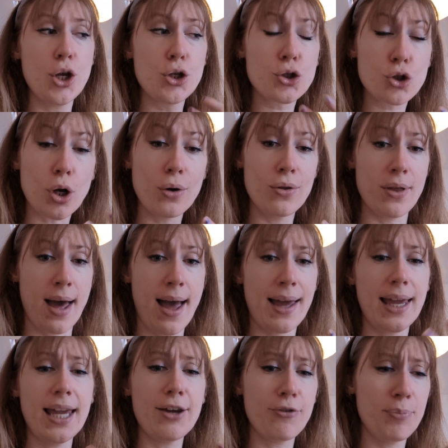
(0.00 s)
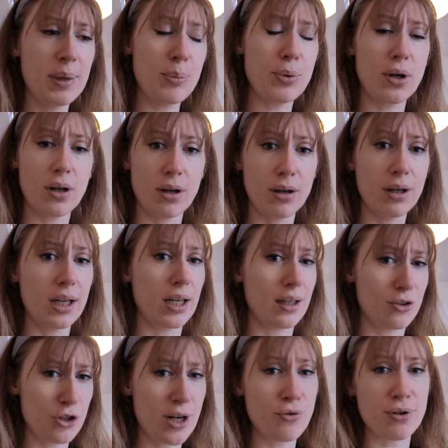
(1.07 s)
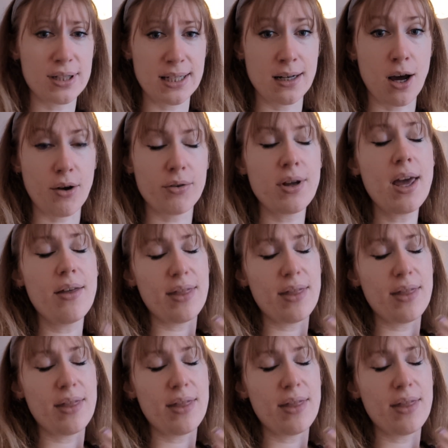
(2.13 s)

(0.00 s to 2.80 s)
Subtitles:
so that if people are generous enough,